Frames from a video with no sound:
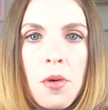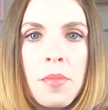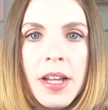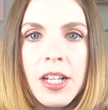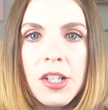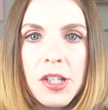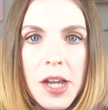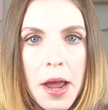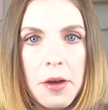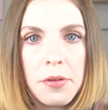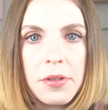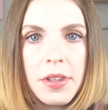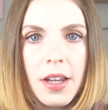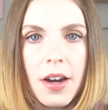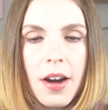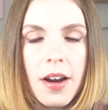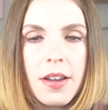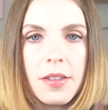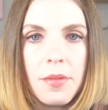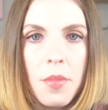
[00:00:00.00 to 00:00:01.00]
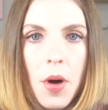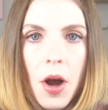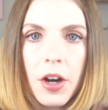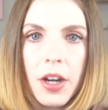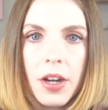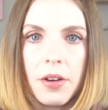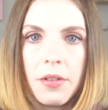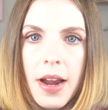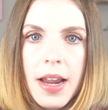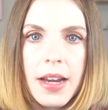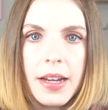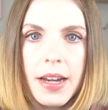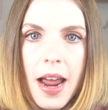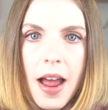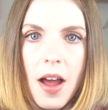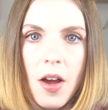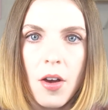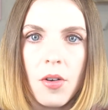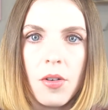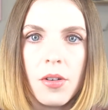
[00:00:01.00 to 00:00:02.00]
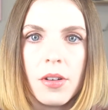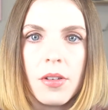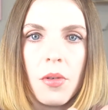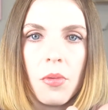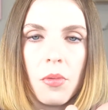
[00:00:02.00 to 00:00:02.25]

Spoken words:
much out there in the market right now